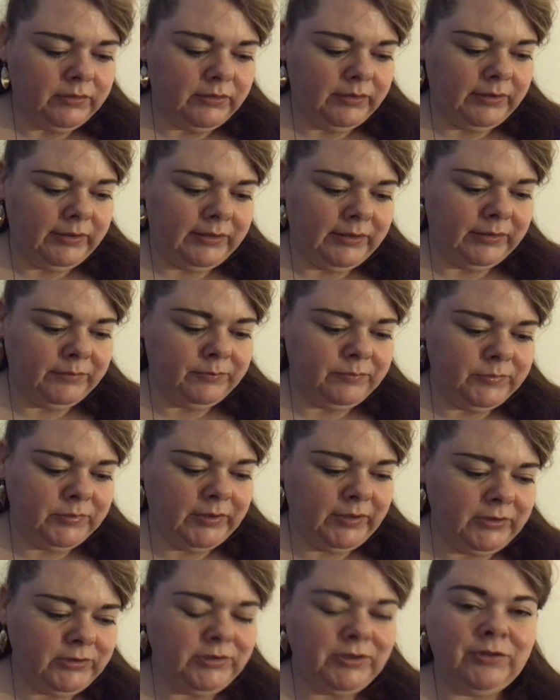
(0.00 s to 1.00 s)

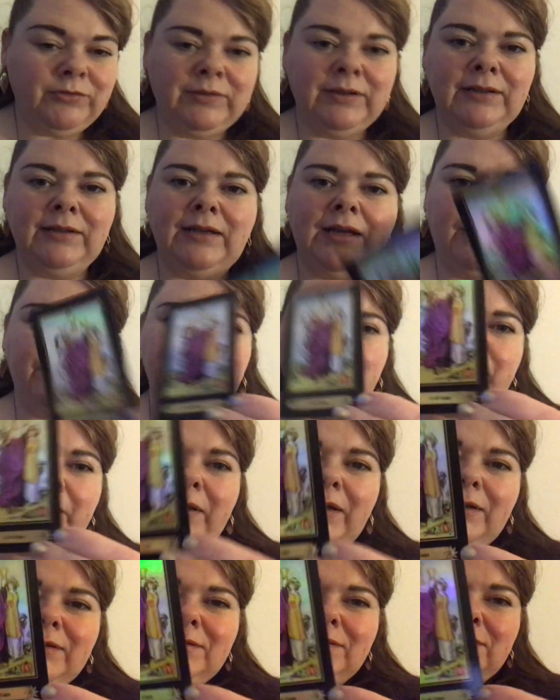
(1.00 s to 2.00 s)
You're actually a really happy
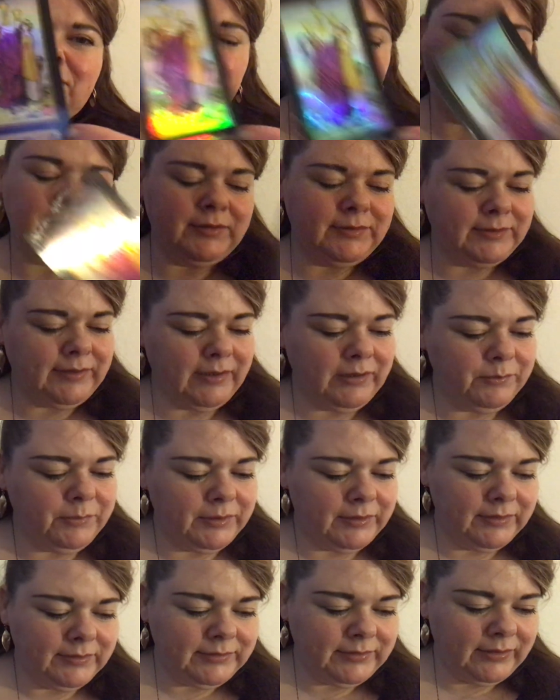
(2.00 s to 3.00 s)
person. Spirit's telling me
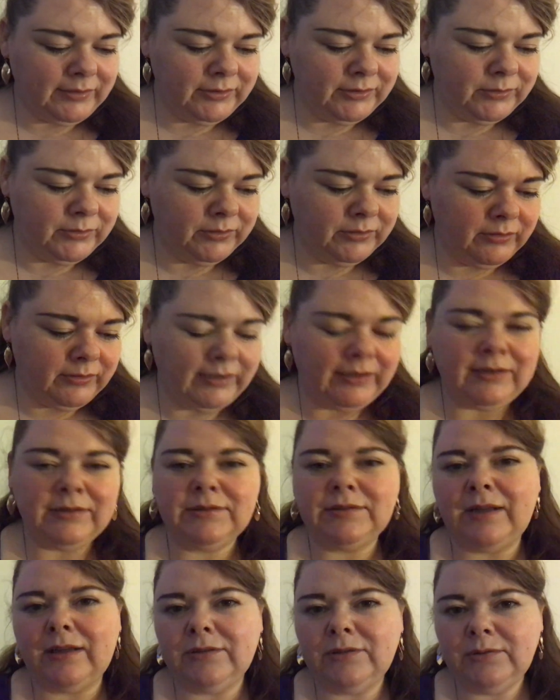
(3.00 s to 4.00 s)
this, that, you know, you're not like a
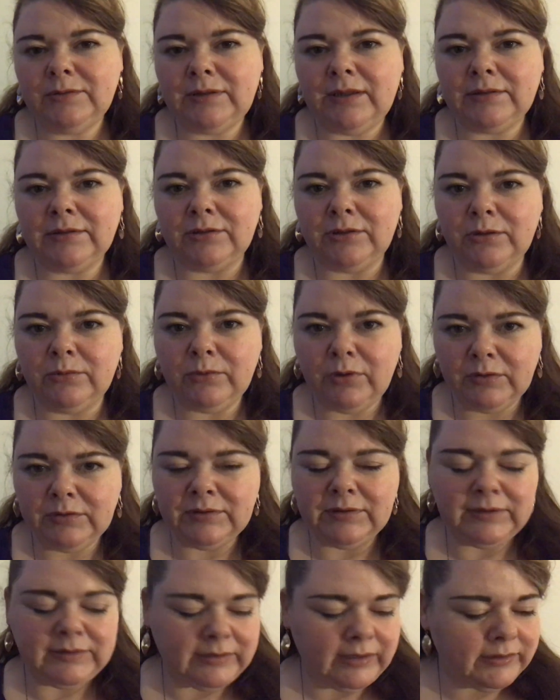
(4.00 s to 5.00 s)
sado sat at home
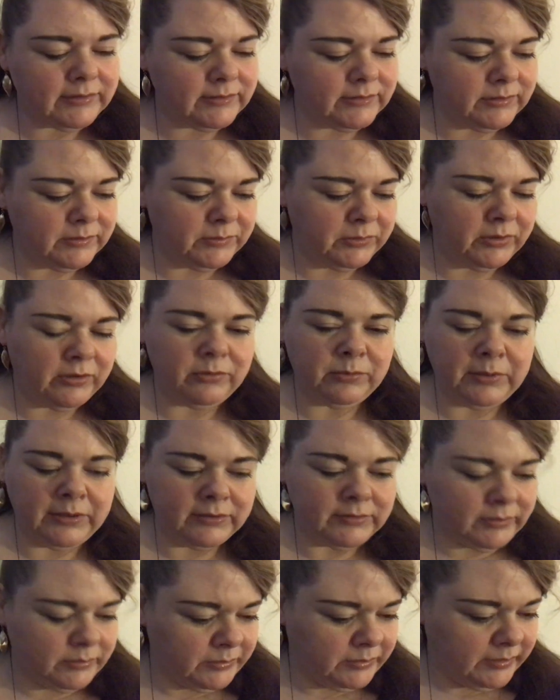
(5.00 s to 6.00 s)
constantly texting them, you're not a
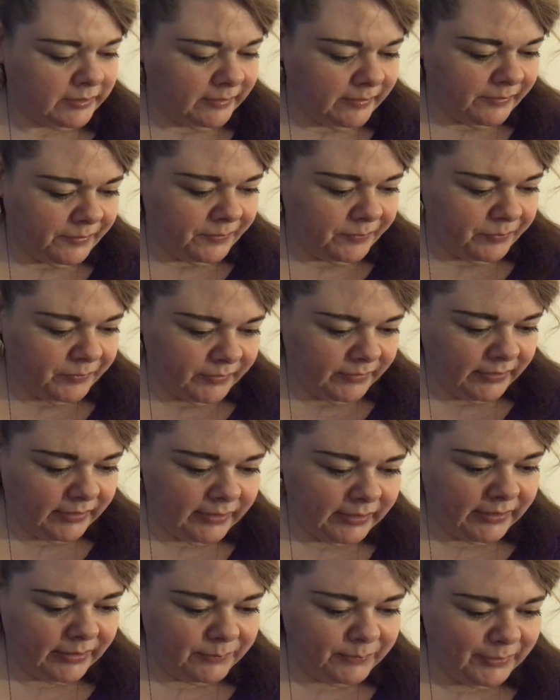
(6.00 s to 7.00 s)
weirdo.
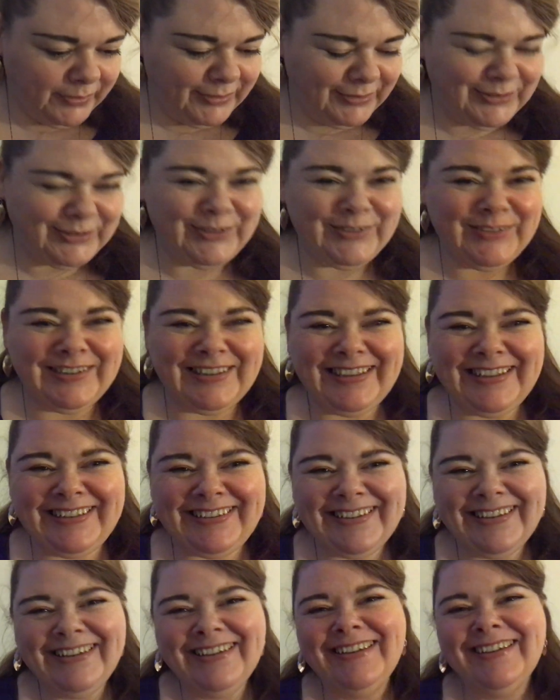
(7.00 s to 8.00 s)
So
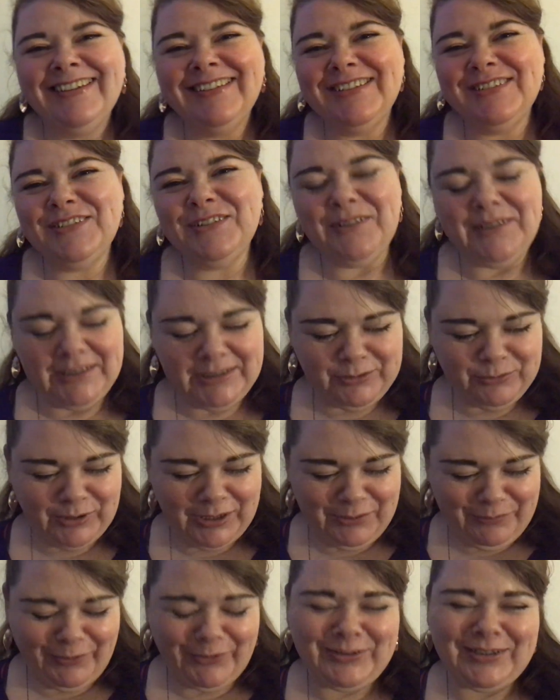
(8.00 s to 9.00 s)
like, there's no need to
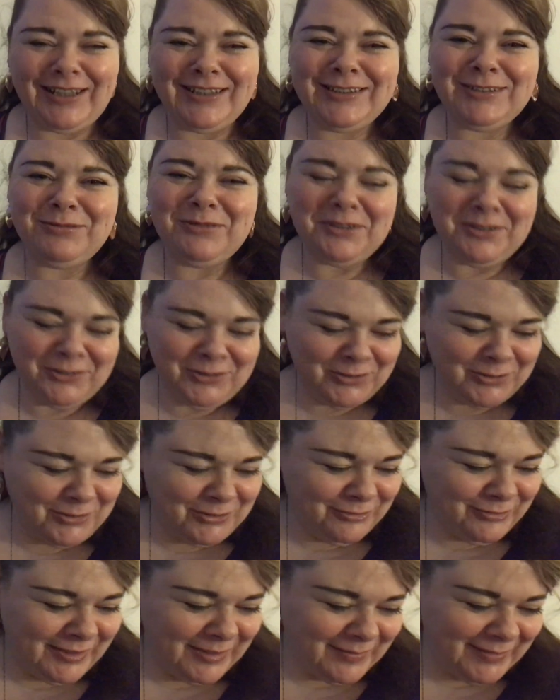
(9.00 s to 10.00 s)
worry about that. Spirit just
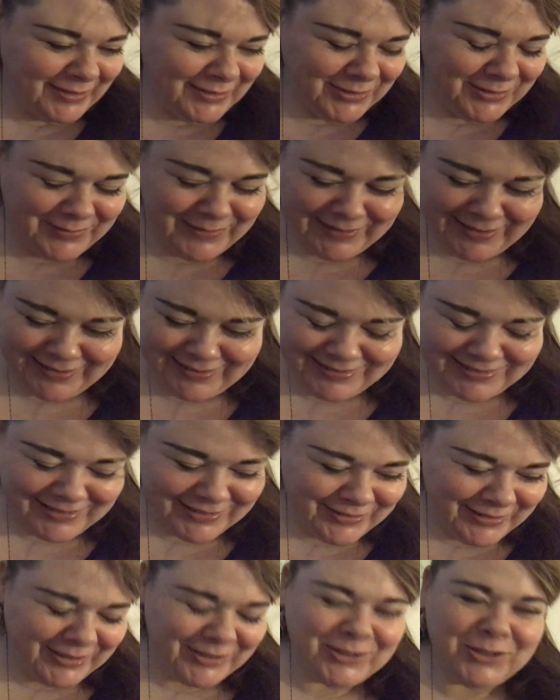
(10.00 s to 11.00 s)
confirmed that to me that as the
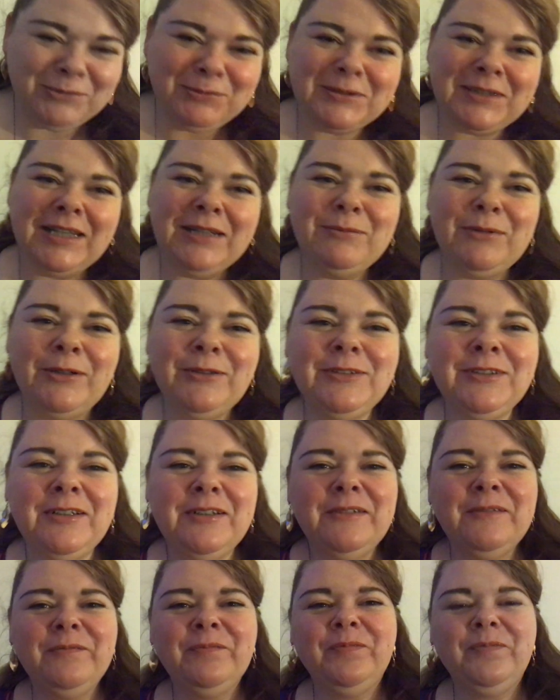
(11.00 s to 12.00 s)
3 of Cups came out.
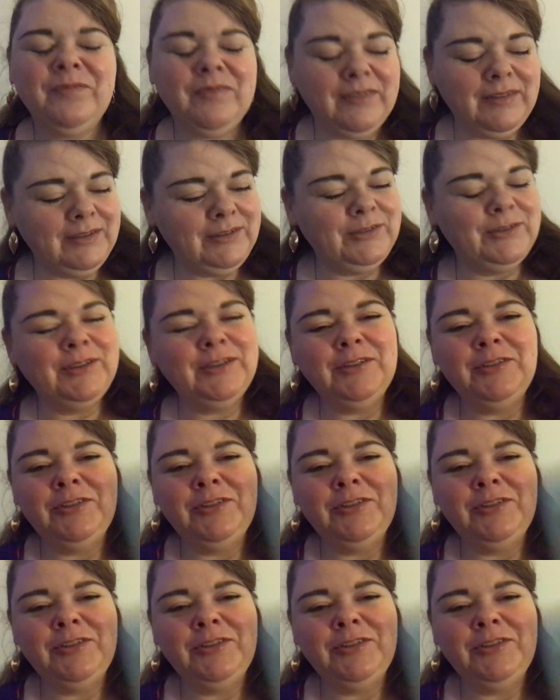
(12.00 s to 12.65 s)
So, you know,